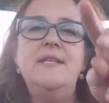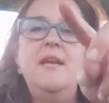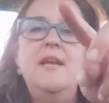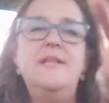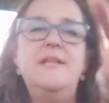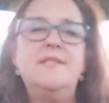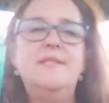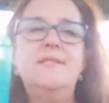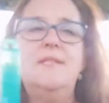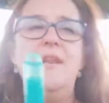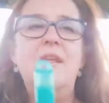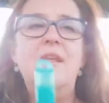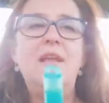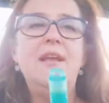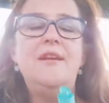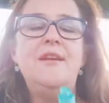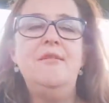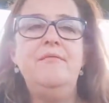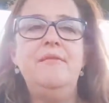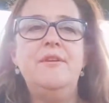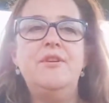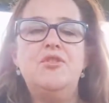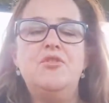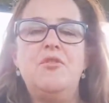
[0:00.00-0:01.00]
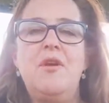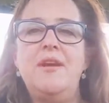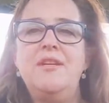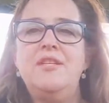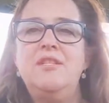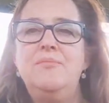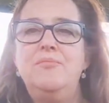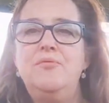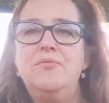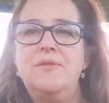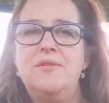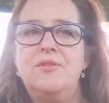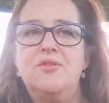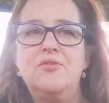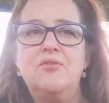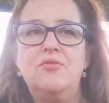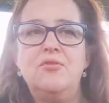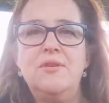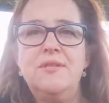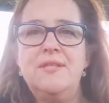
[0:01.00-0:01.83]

it's like a retractable straw,